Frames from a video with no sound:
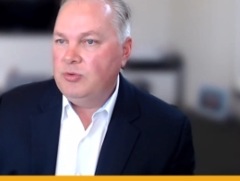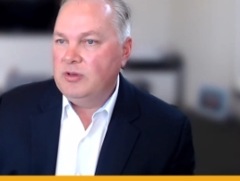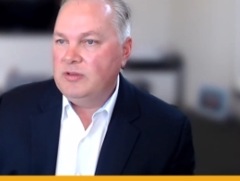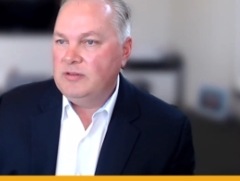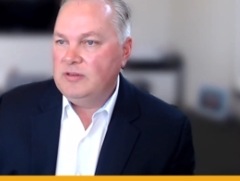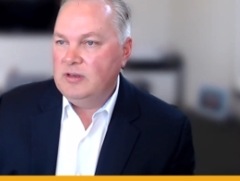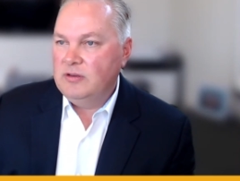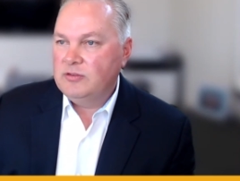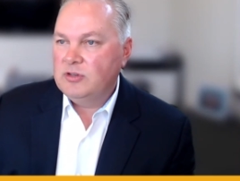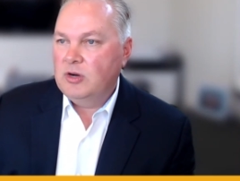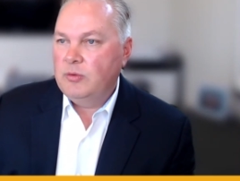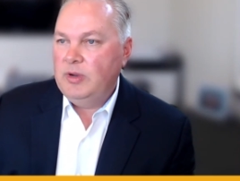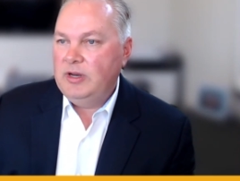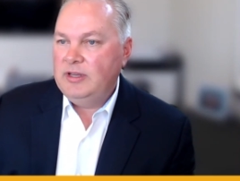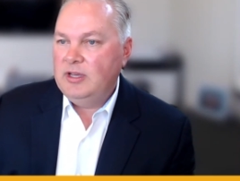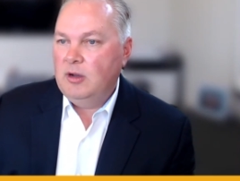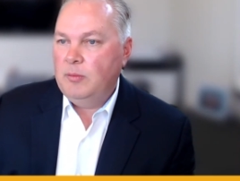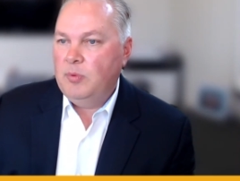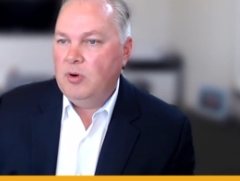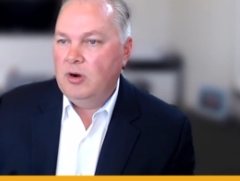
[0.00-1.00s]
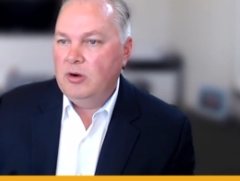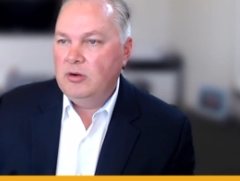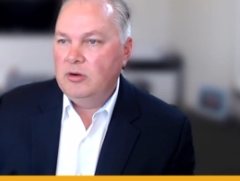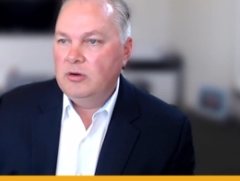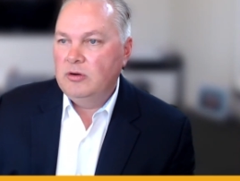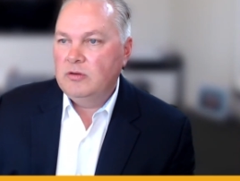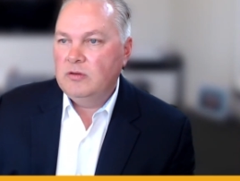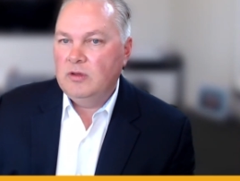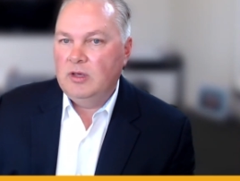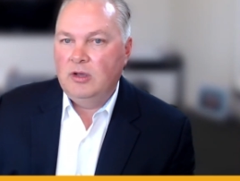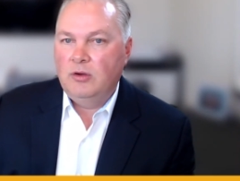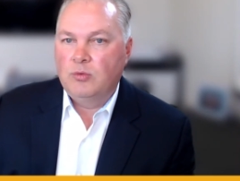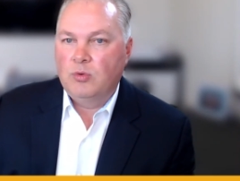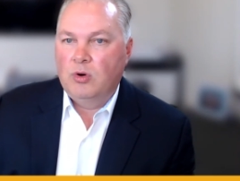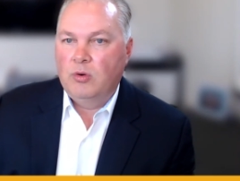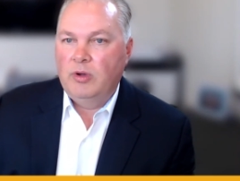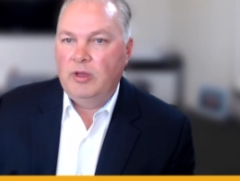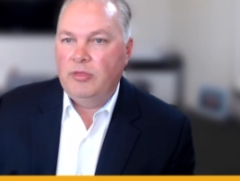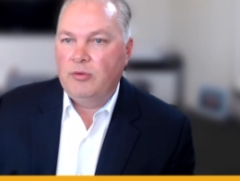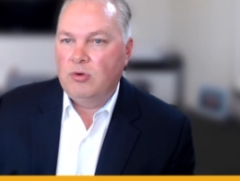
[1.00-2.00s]
to assist our retail partners in
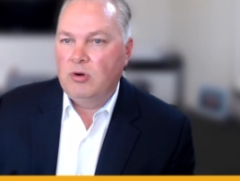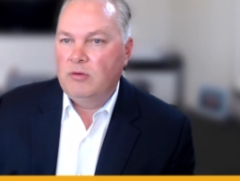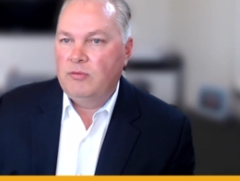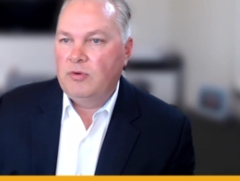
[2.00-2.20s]
growing their